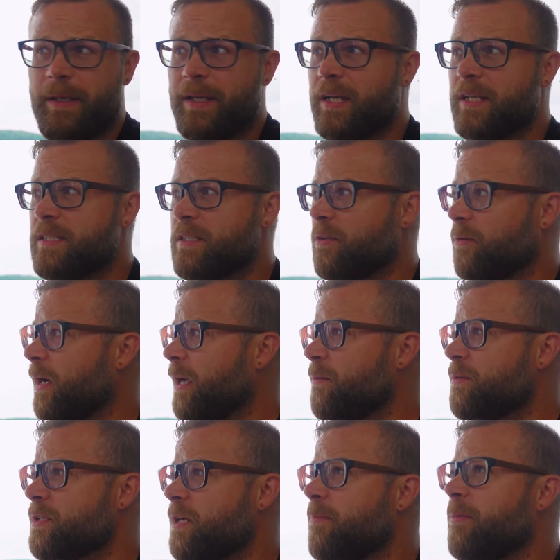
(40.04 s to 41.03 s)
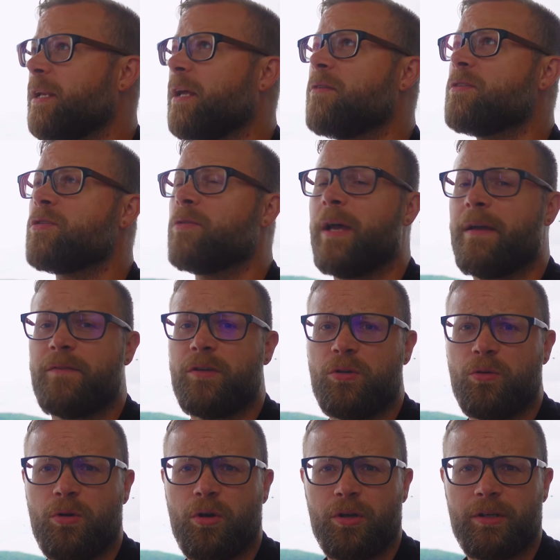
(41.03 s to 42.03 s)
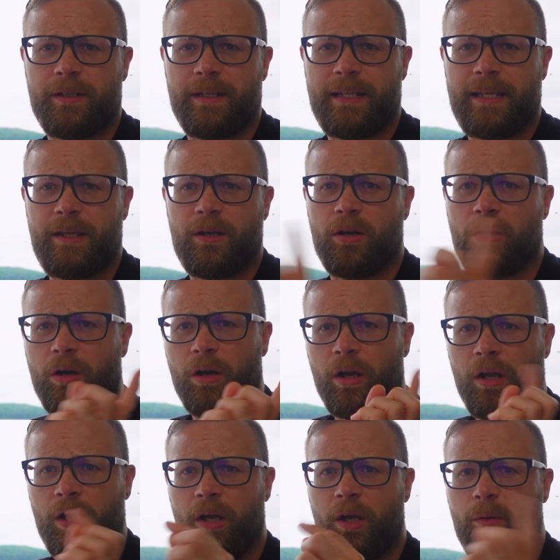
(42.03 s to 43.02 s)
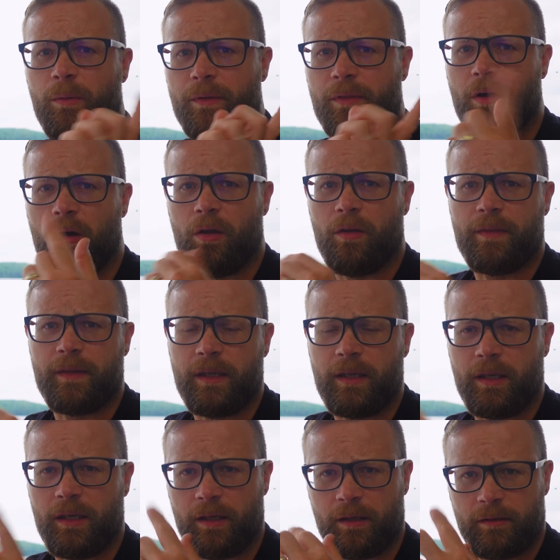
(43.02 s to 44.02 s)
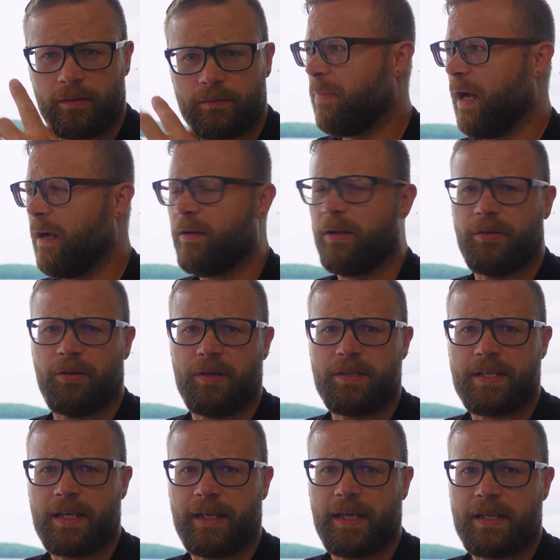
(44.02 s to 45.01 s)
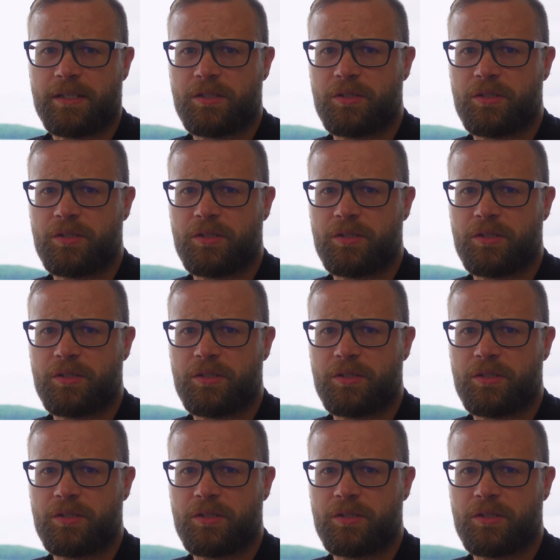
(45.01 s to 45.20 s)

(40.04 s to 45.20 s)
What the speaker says: because the rain was coming down so heavy you couldn't hear with all the background noise, I guess.